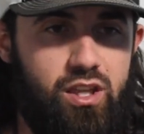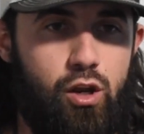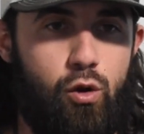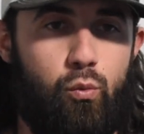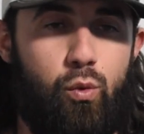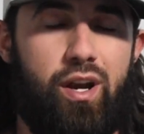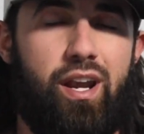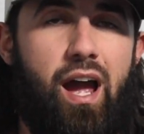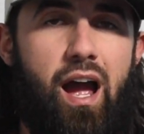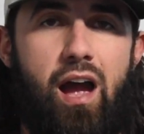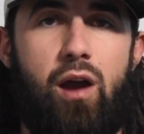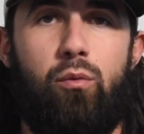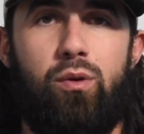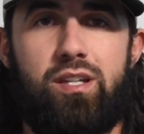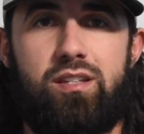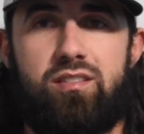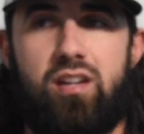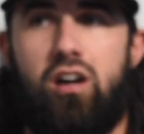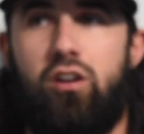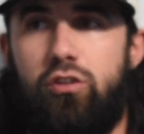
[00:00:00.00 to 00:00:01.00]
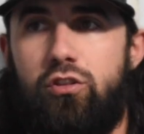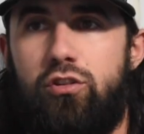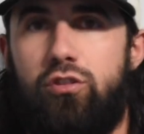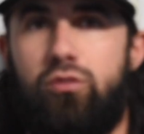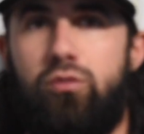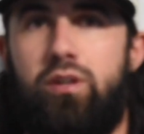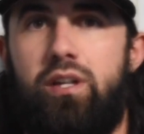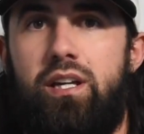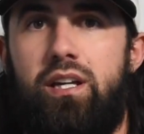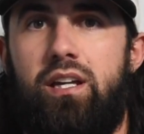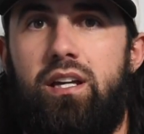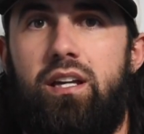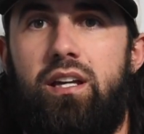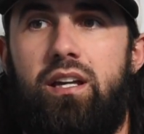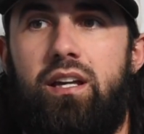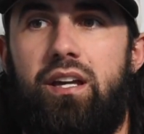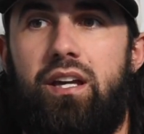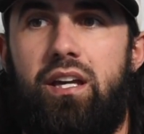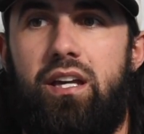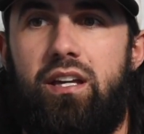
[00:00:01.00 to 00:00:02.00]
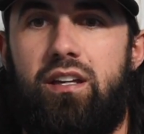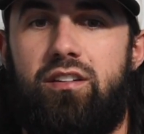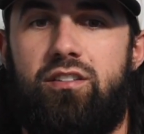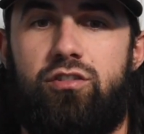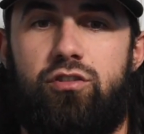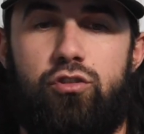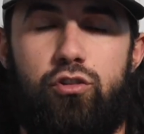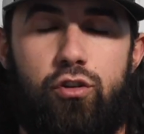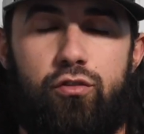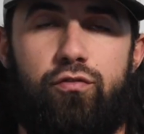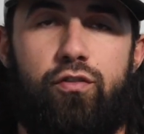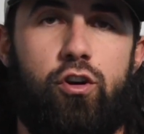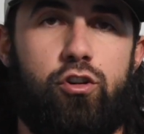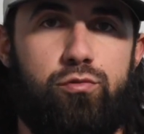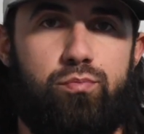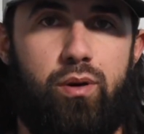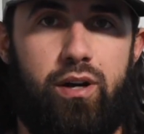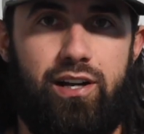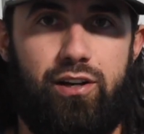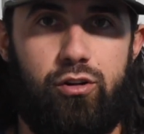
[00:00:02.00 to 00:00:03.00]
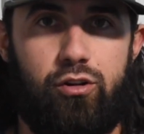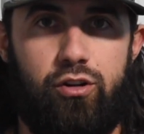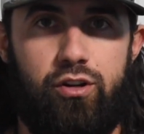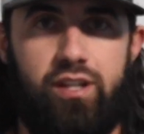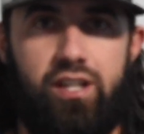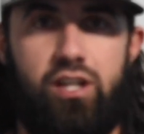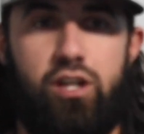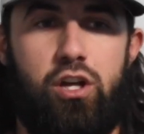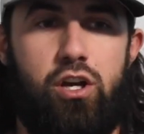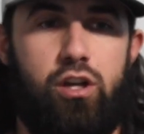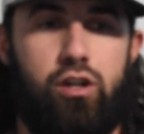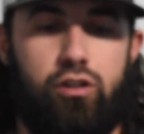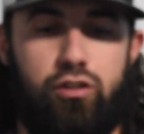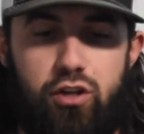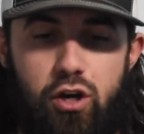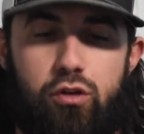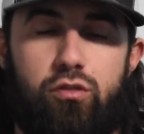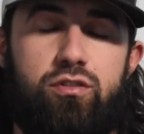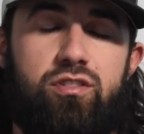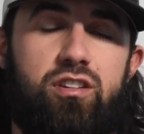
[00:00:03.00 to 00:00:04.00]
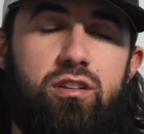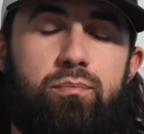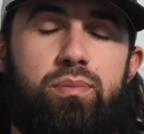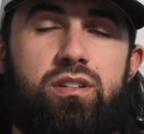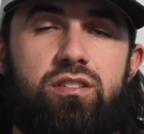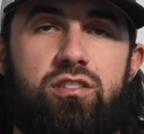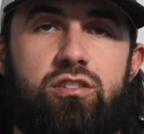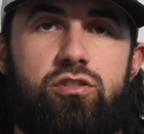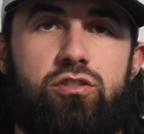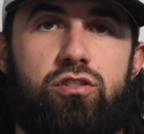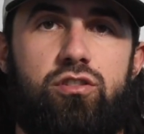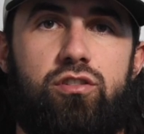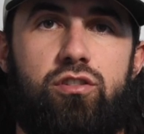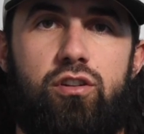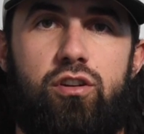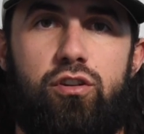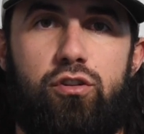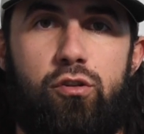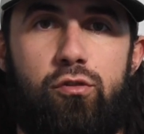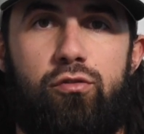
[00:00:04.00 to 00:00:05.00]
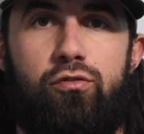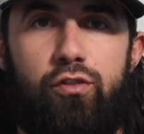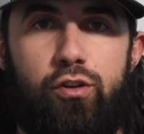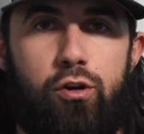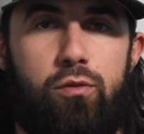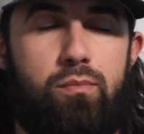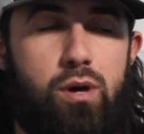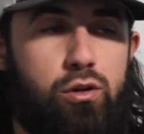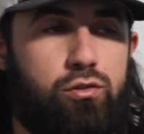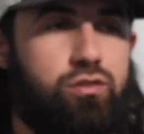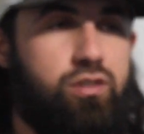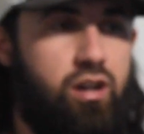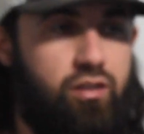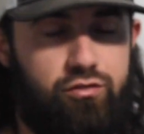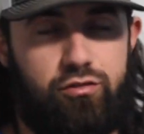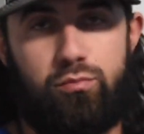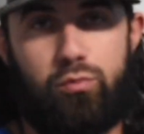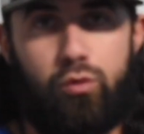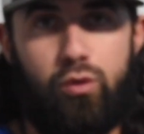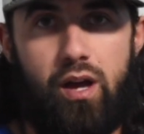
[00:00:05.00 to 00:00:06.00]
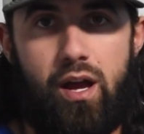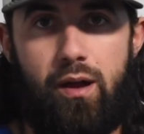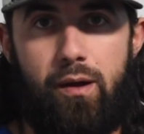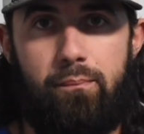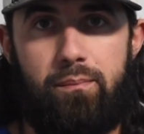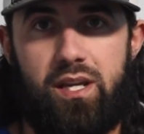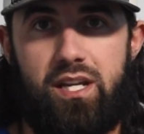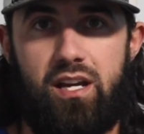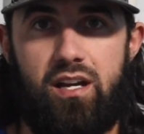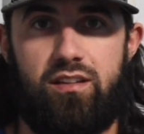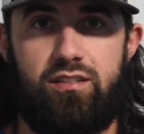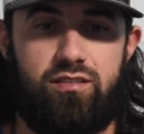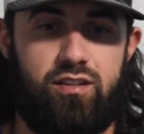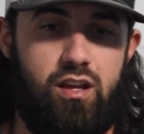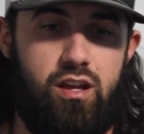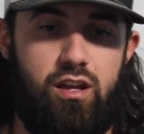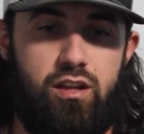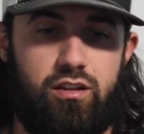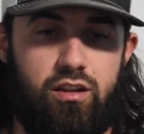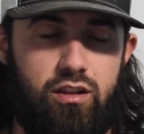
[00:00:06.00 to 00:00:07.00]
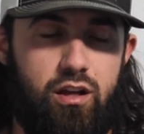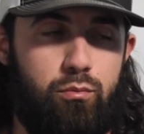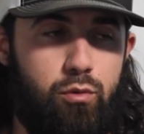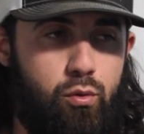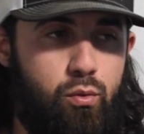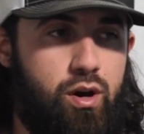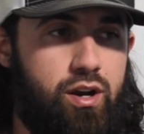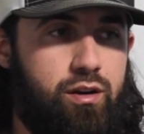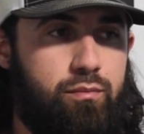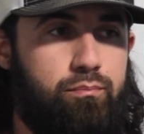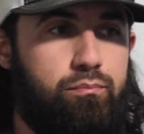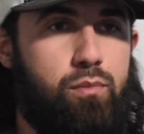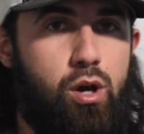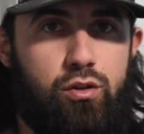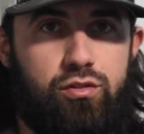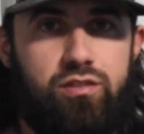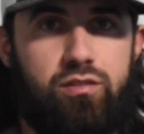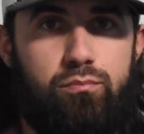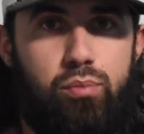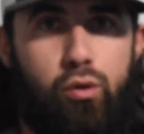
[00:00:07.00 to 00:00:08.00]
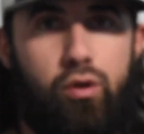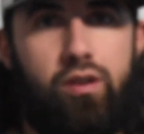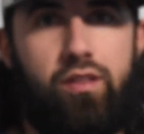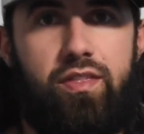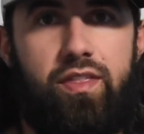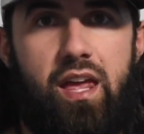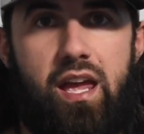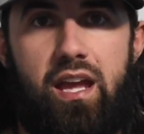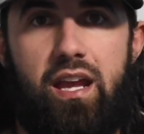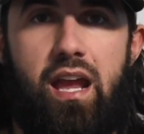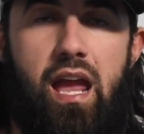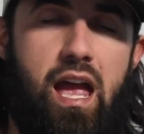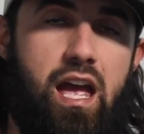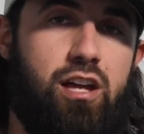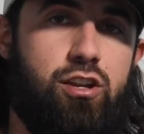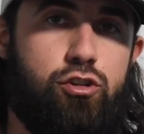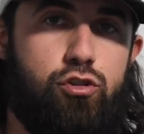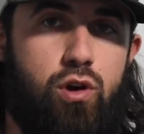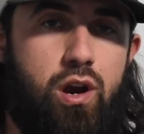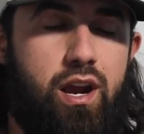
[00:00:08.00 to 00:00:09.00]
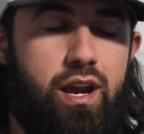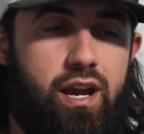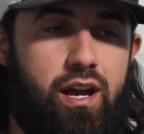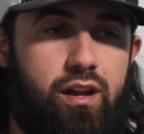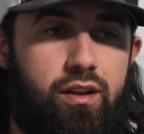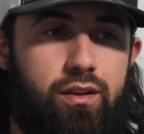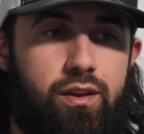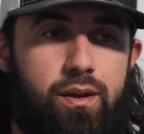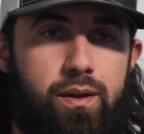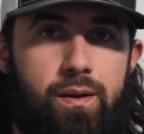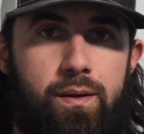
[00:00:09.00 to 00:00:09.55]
what I would tell you is, your first priority, go to the position you feel most comfortable at. Because the number one and most important thing at tryout